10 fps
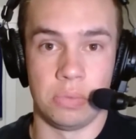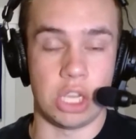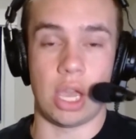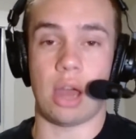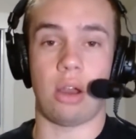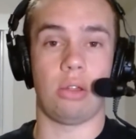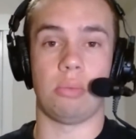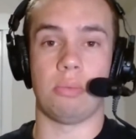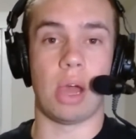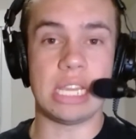You got
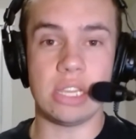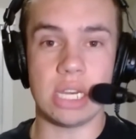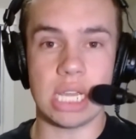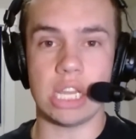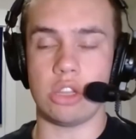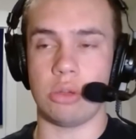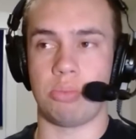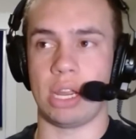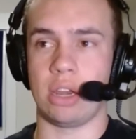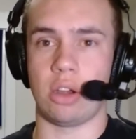all the money you need. You
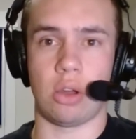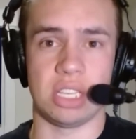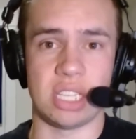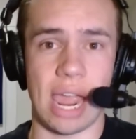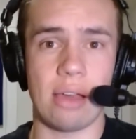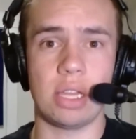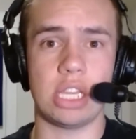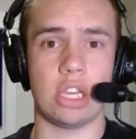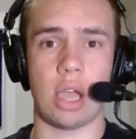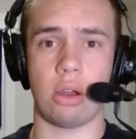bring in all the
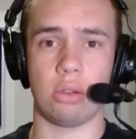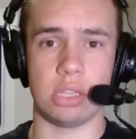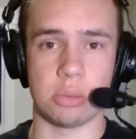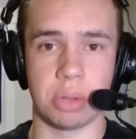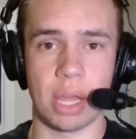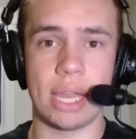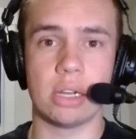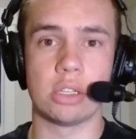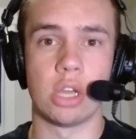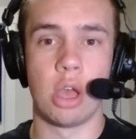talent. You got all these
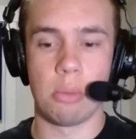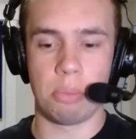players.